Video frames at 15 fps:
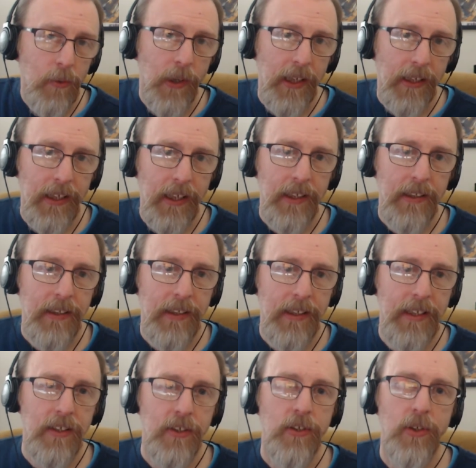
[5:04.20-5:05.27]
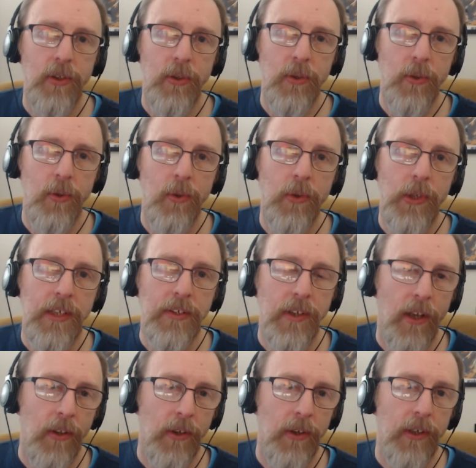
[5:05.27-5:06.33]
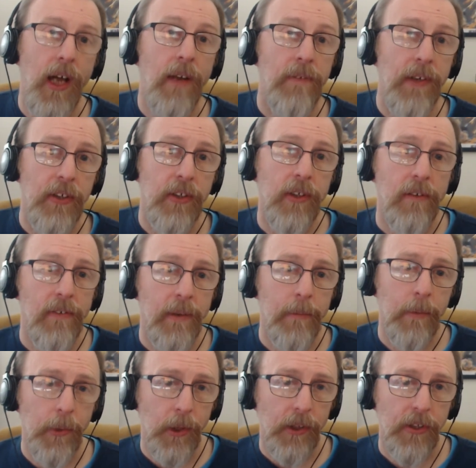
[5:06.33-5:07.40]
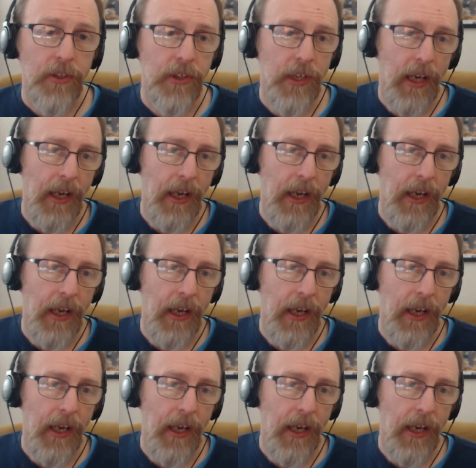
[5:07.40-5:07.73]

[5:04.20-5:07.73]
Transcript: want to get into these other Nonfiction November books,